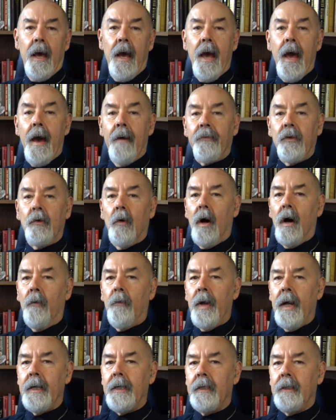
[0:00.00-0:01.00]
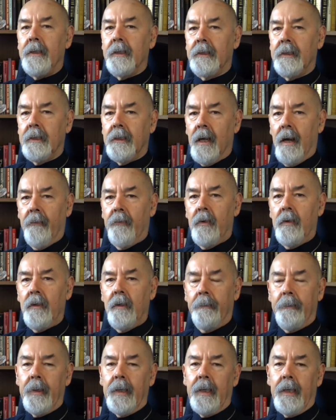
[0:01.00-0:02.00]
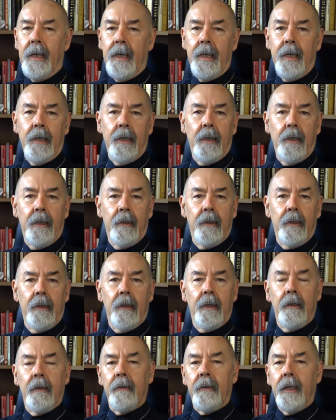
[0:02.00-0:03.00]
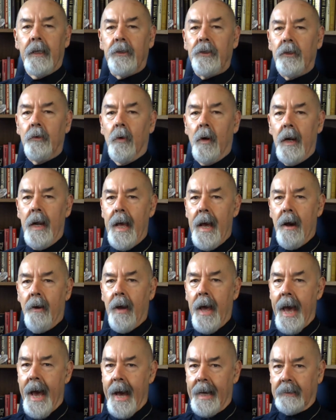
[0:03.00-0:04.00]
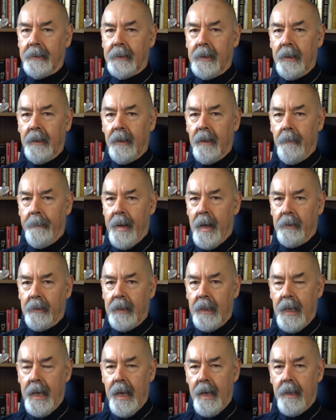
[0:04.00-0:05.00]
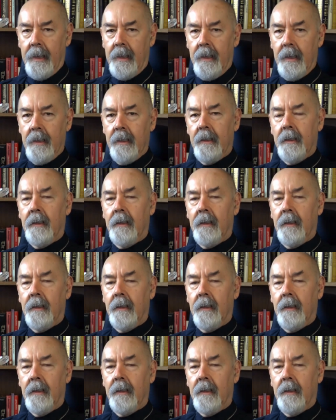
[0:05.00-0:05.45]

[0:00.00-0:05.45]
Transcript: Have you already discovered the beginning, that you are now asking about the end?